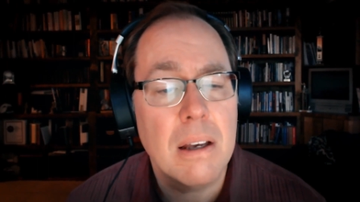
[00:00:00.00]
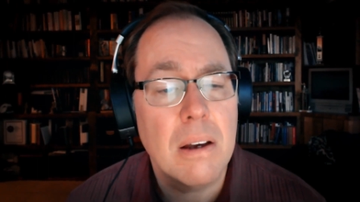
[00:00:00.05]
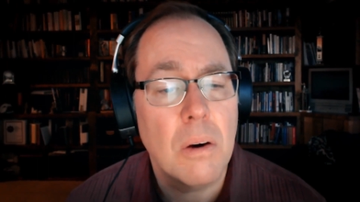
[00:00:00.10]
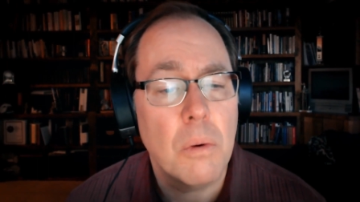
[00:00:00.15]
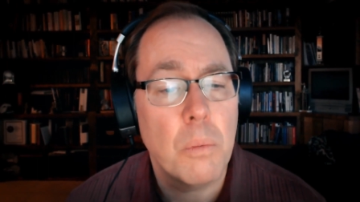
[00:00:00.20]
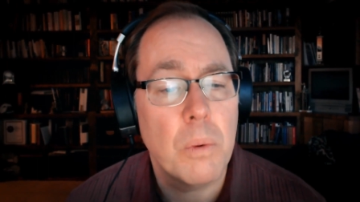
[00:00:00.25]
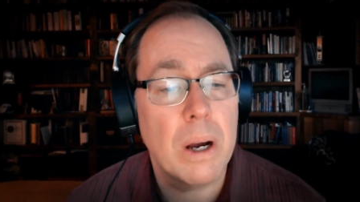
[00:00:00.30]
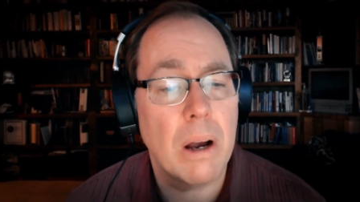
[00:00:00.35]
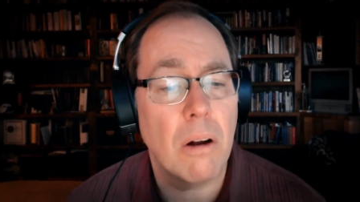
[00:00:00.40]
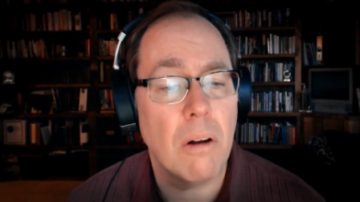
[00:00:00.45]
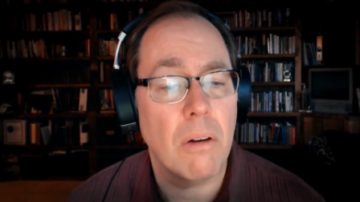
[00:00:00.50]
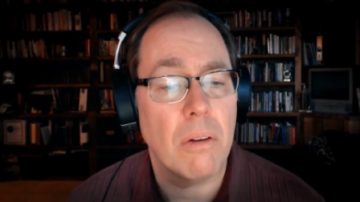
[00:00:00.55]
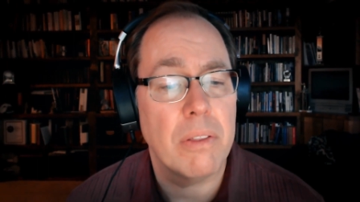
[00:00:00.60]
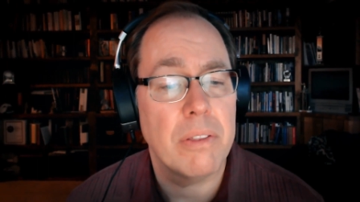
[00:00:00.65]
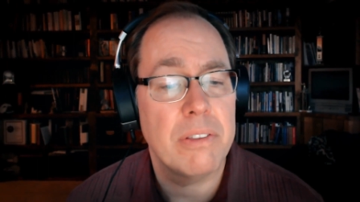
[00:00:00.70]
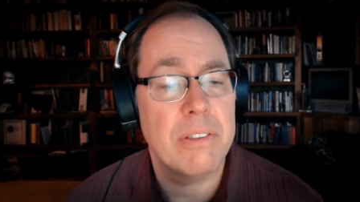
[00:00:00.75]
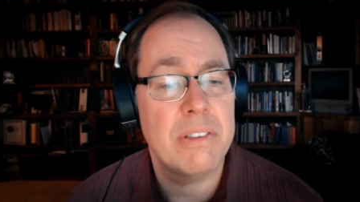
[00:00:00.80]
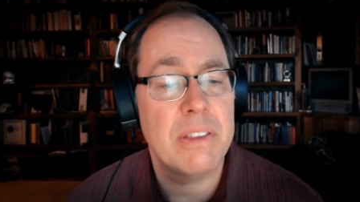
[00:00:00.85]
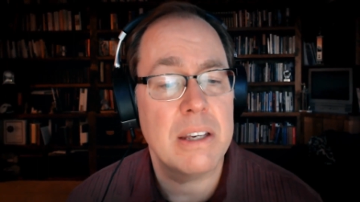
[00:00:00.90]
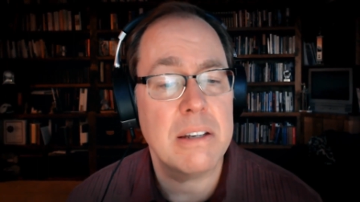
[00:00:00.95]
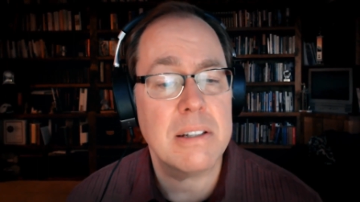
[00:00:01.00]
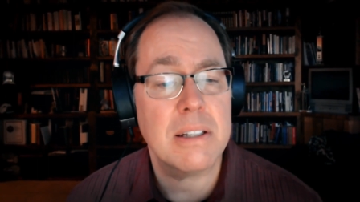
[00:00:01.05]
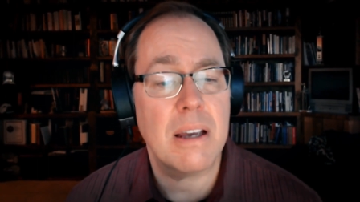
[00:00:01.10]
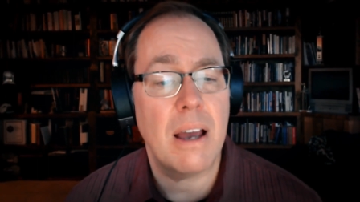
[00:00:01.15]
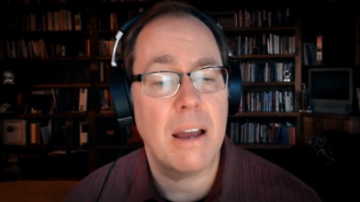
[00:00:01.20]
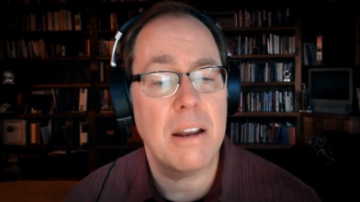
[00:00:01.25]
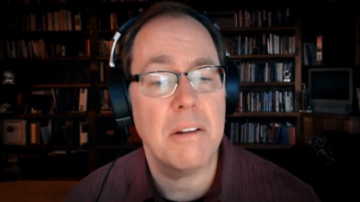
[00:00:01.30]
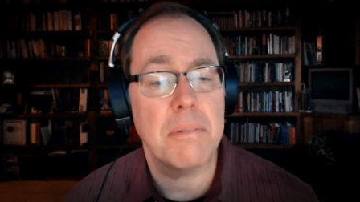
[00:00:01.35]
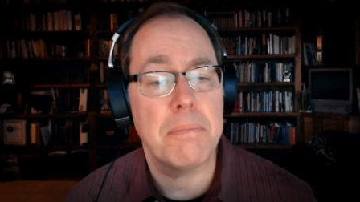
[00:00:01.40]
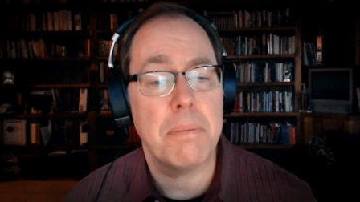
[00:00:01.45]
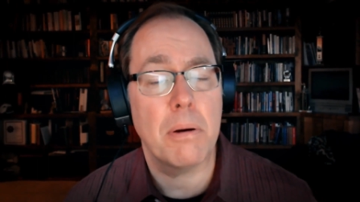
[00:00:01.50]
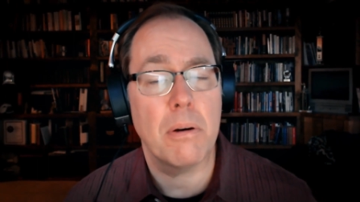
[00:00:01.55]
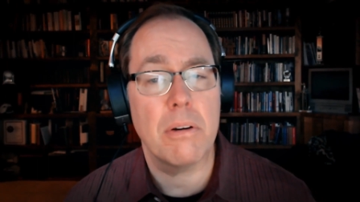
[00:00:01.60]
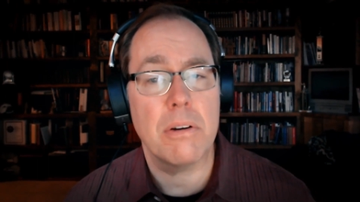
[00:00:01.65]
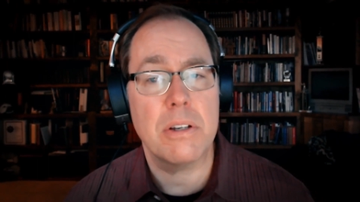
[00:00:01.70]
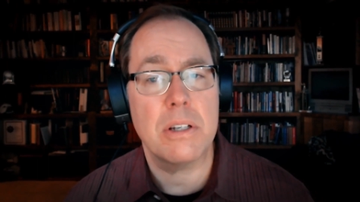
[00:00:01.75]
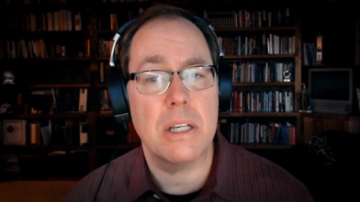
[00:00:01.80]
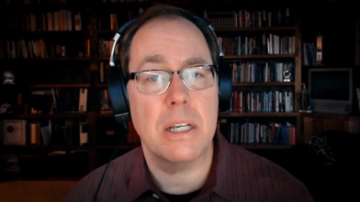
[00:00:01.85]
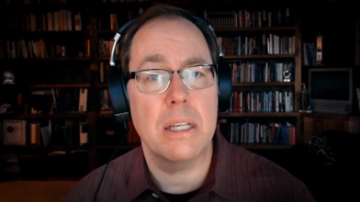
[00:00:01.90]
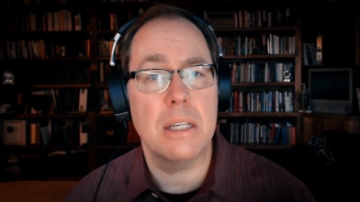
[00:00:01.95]
Well, this kind of
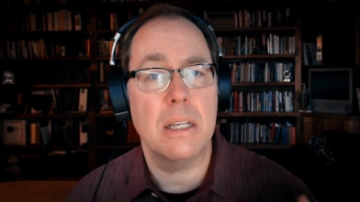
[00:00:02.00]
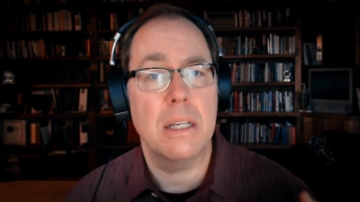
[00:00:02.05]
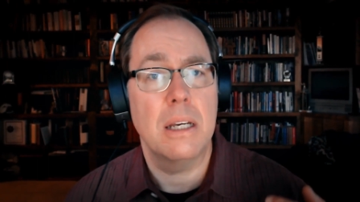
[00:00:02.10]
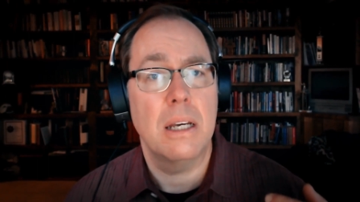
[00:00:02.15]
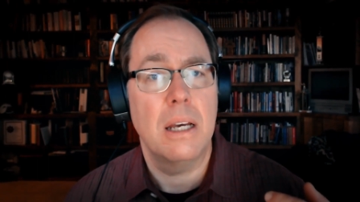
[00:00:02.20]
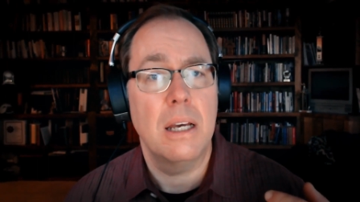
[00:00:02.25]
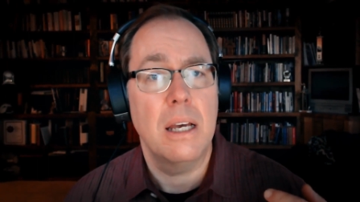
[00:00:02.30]
person